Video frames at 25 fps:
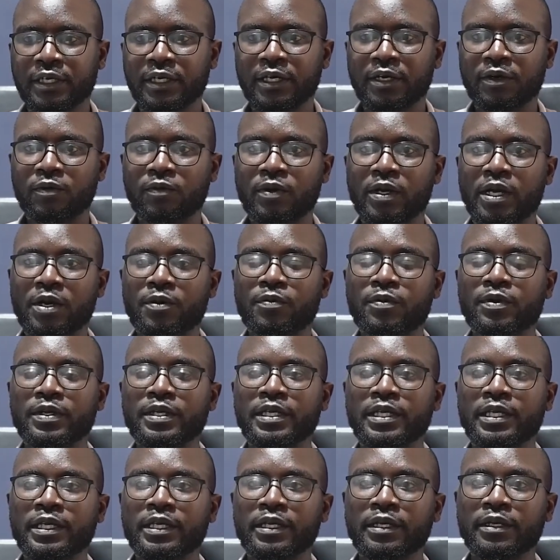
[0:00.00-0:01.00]
where
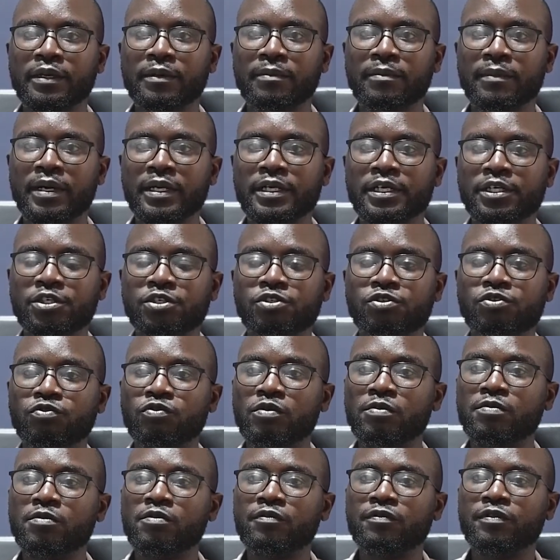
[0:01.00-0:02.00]
we manage to
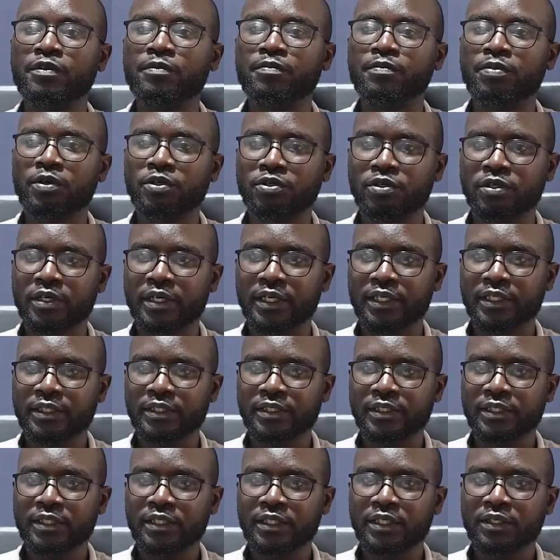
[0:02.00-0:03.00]
remove the
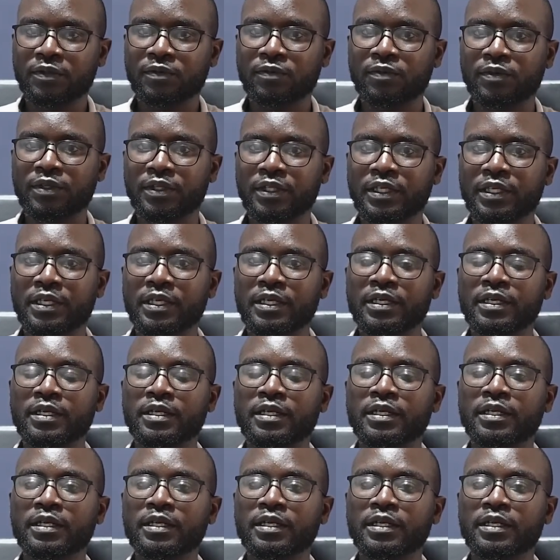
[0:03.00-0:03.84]
bottlenecks within